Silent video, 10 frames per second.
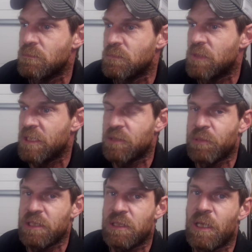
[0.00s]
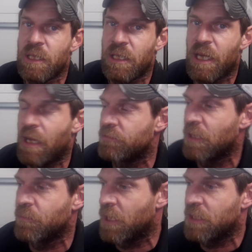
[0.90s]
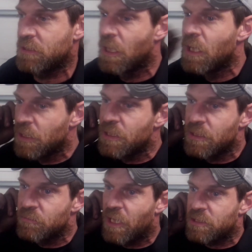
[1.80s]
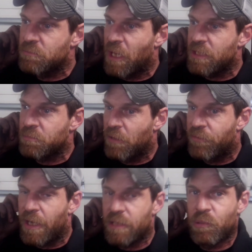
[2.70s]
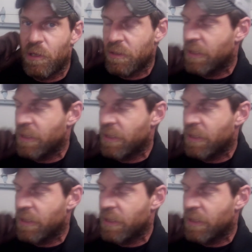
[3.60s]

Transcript: That's the best gun I could have. I mean, that's that's my, that's my fighting partner